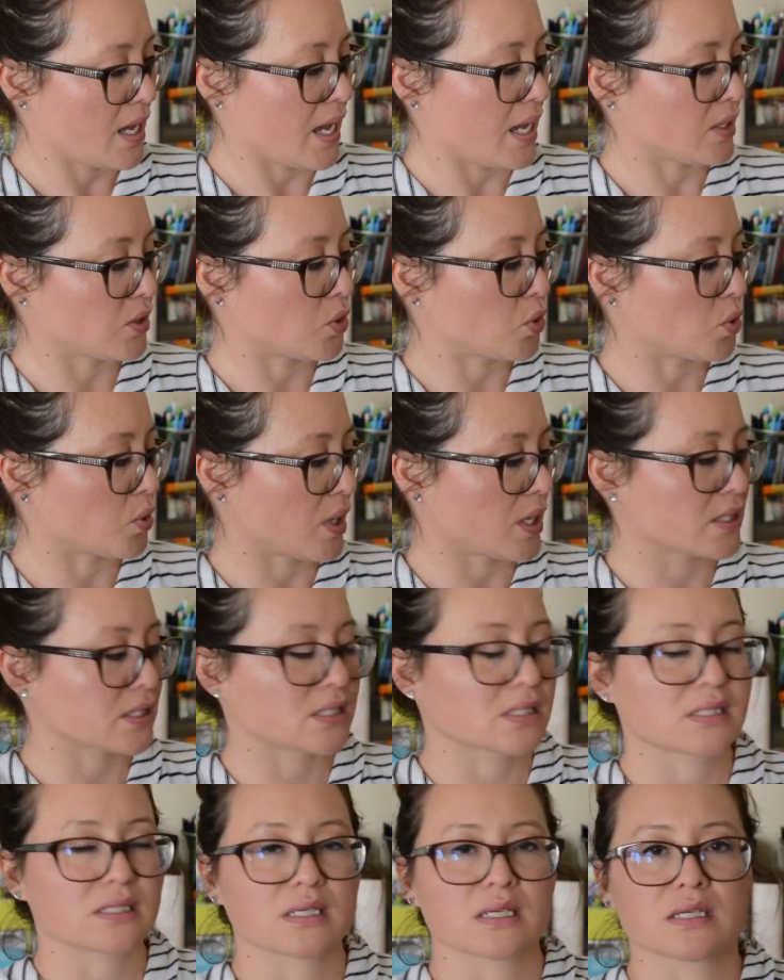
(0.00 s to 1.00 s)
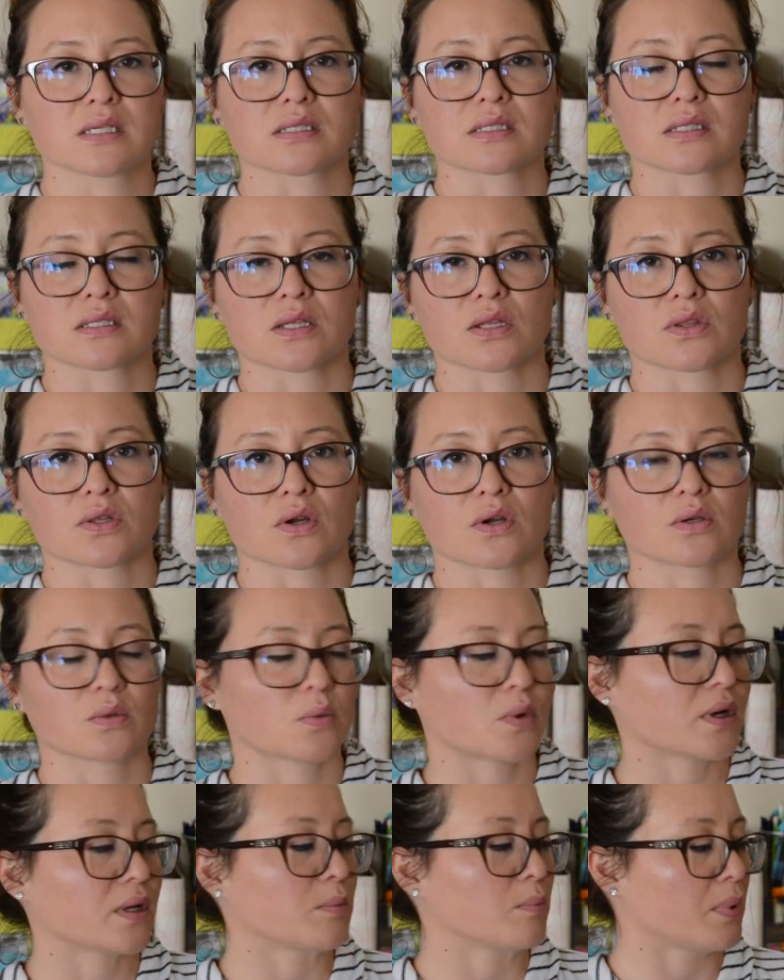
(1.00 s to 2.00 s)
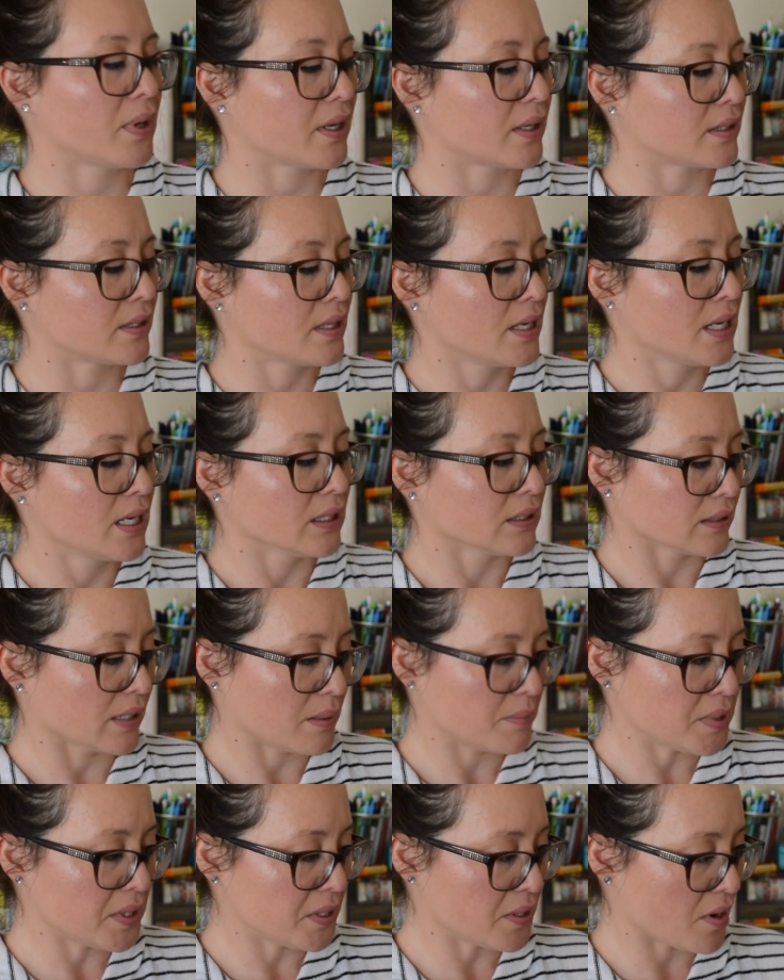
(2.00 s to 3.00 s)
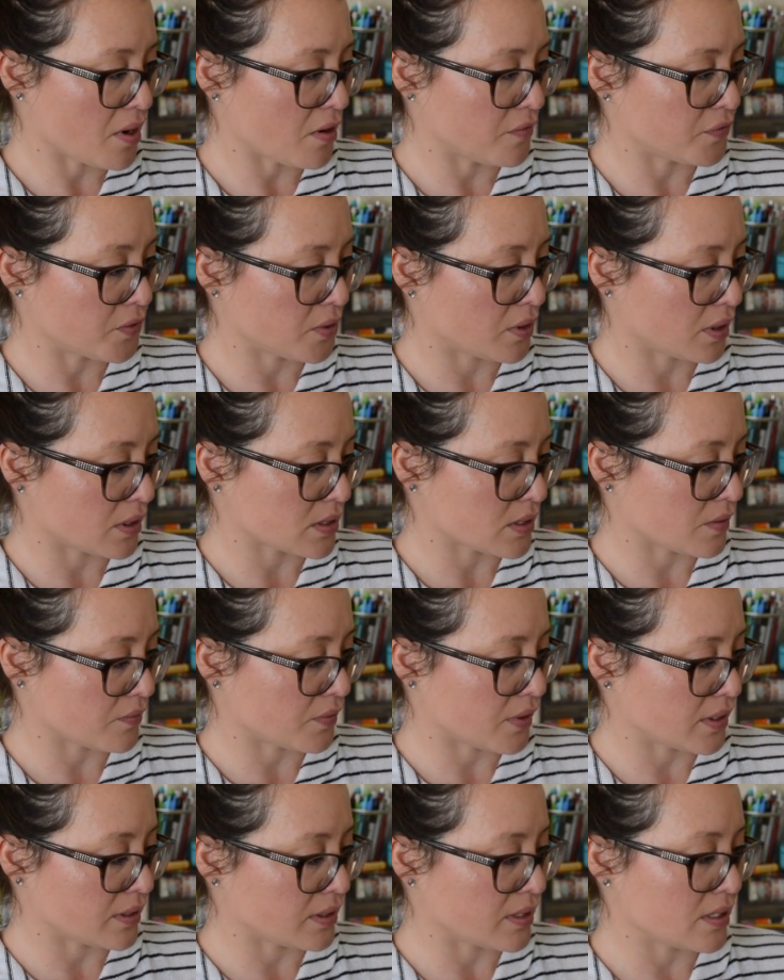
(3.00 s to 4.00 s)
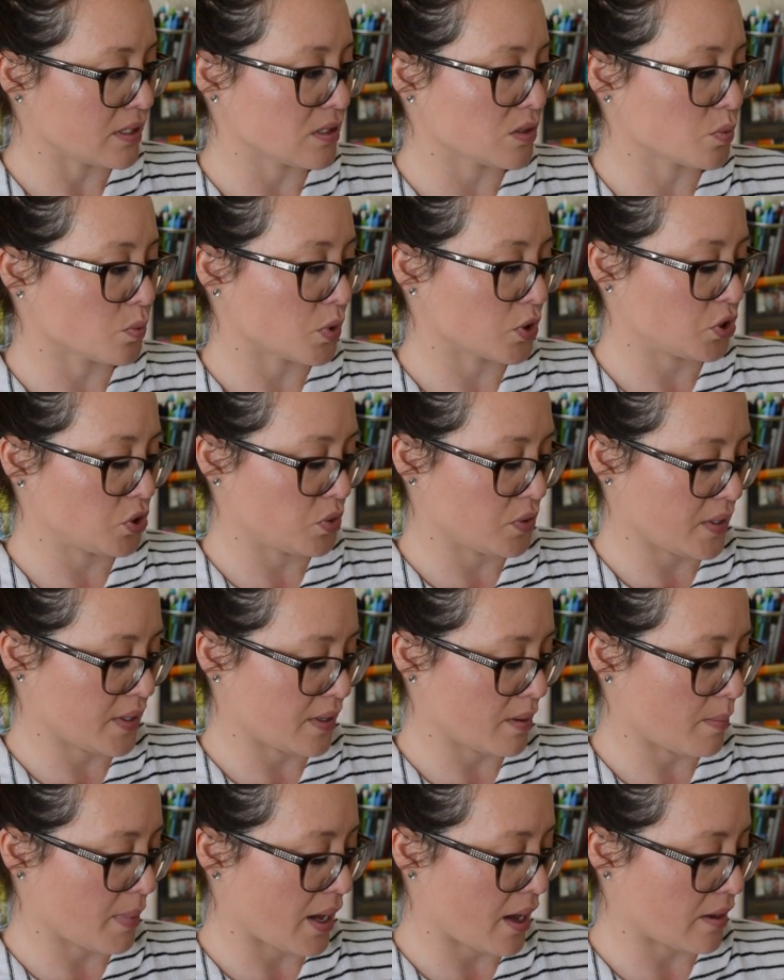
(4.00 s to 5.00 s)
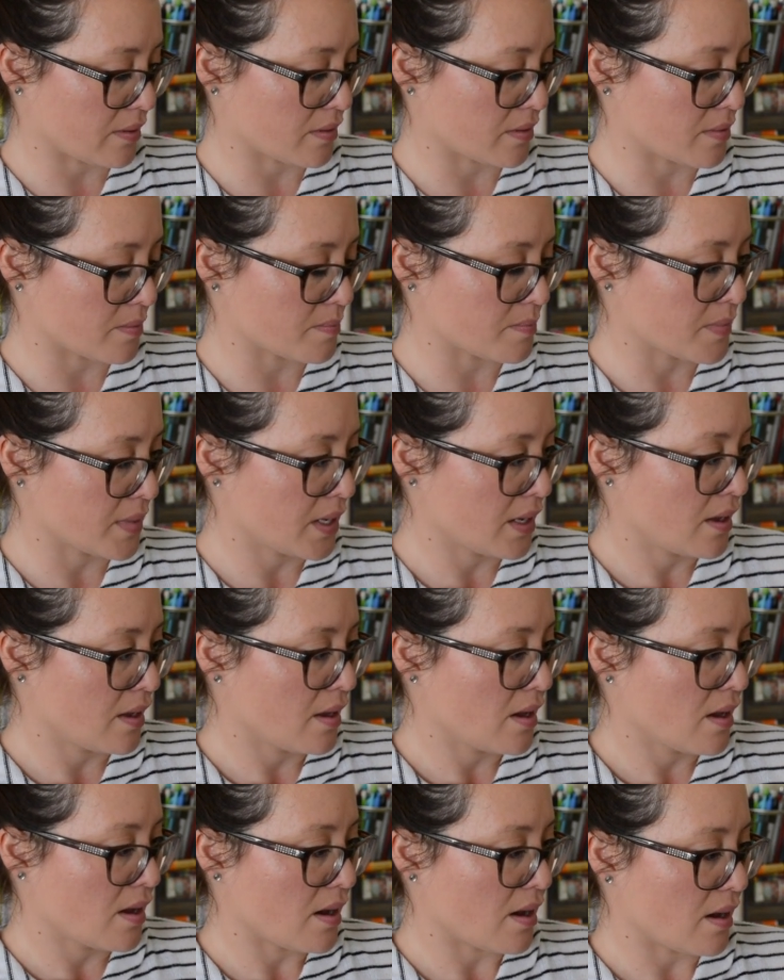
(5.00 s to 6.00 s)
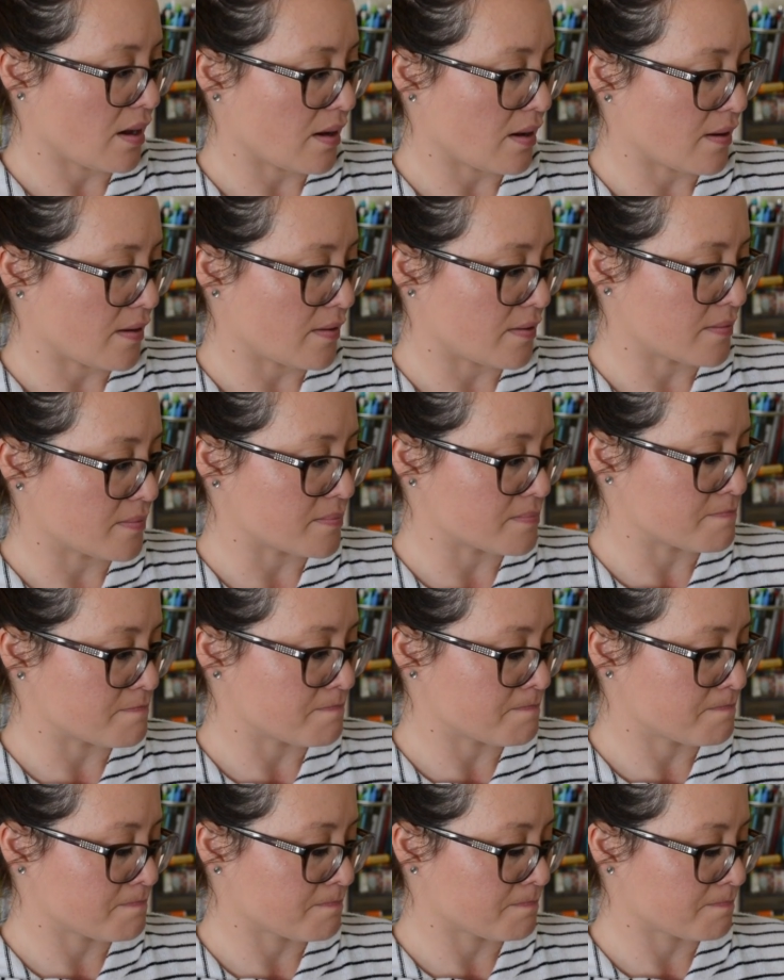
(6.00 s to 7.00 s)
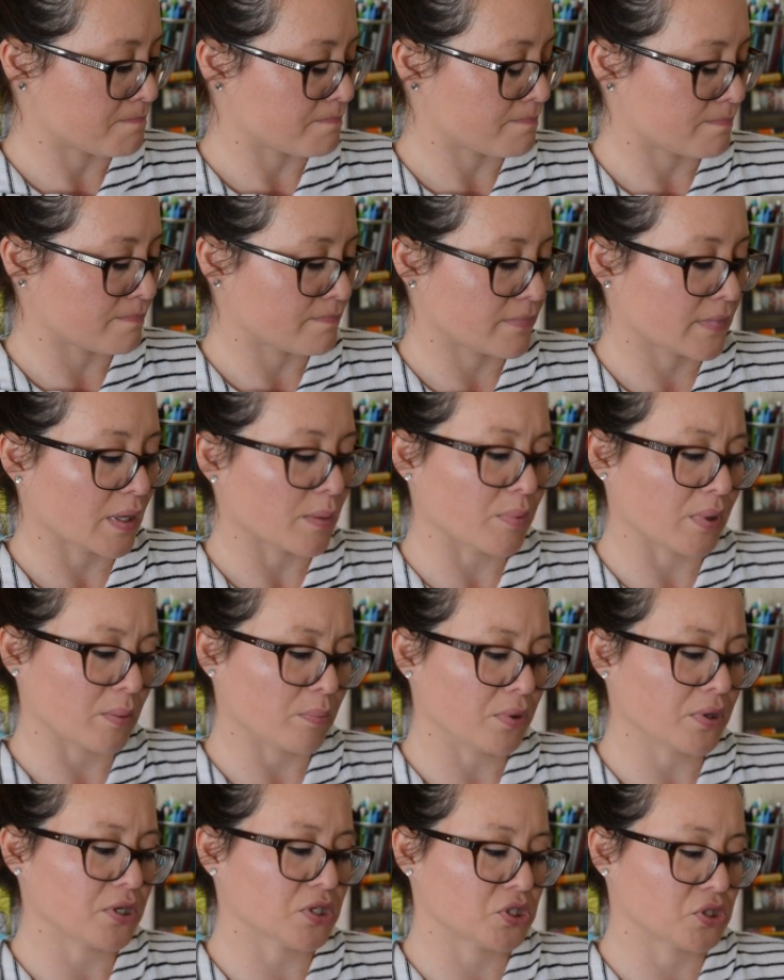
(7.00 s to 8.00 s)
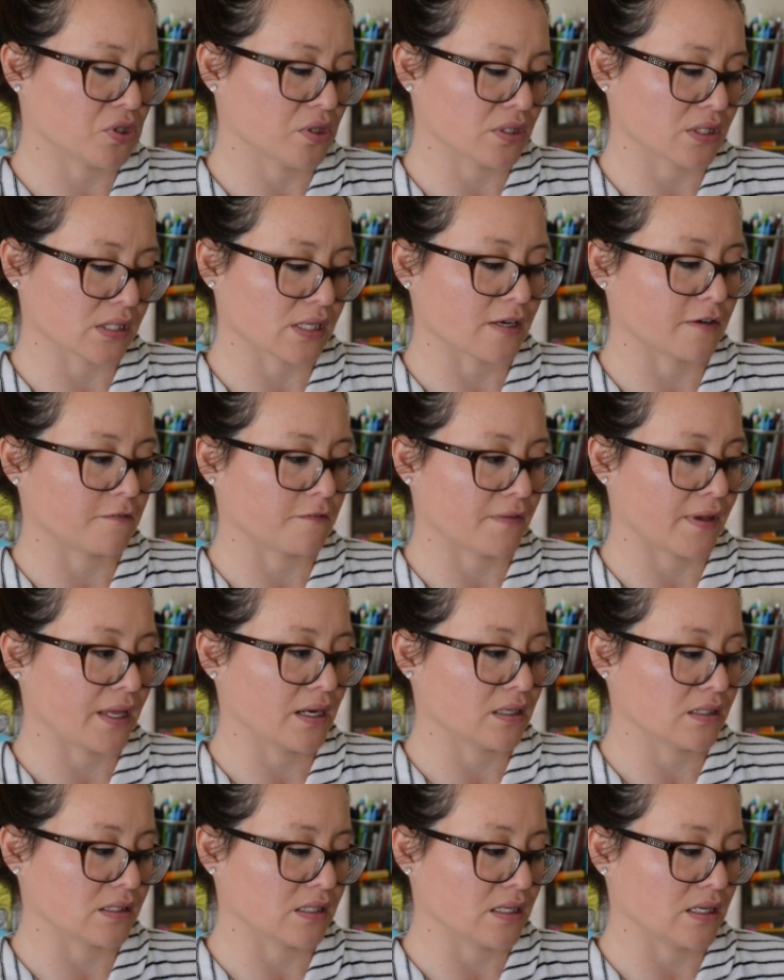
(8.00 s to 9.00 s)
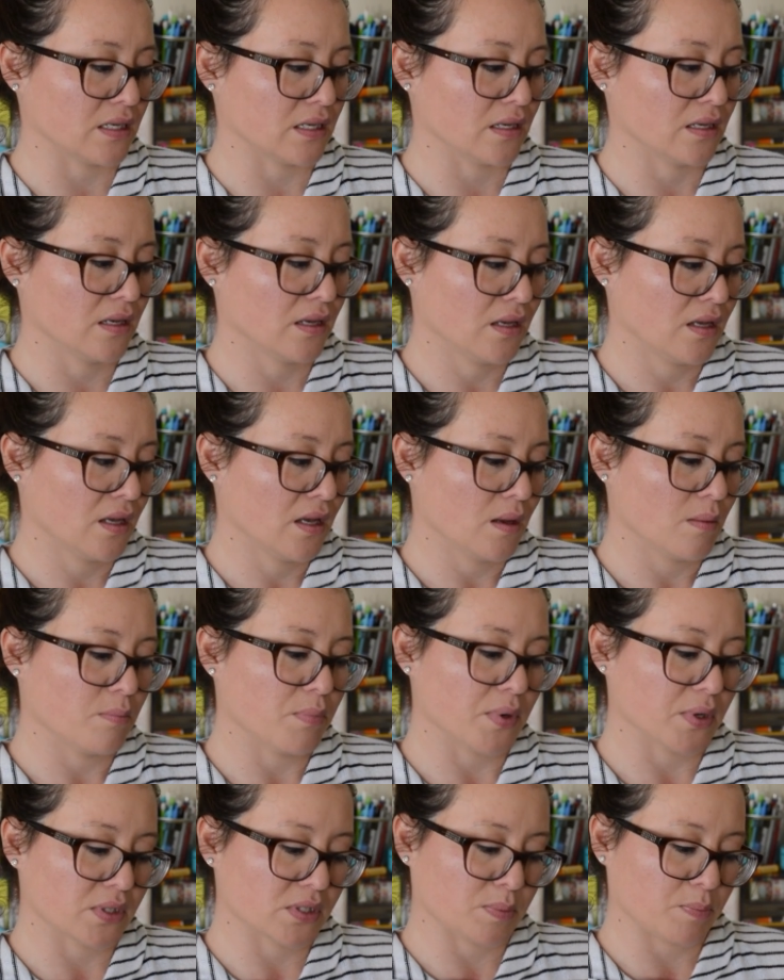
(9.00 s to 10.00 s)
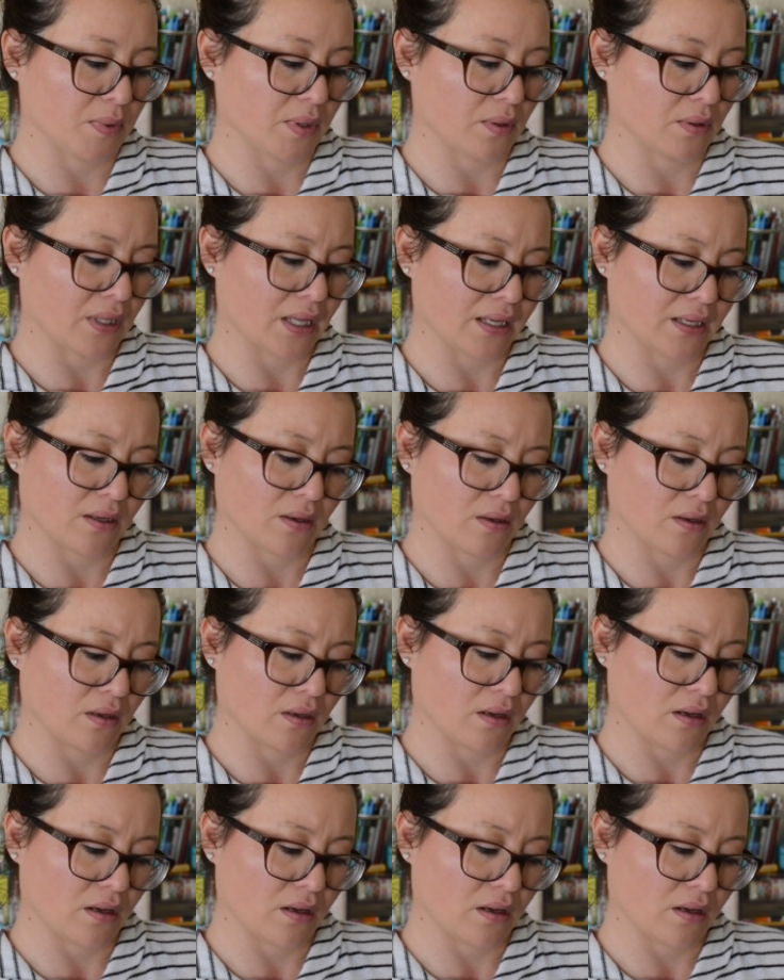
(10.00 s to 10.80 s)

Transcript: and Cress is the third one. But let me know if you guys have read these, what you think about them. But I'm pretty sure it's like fantasy books, but like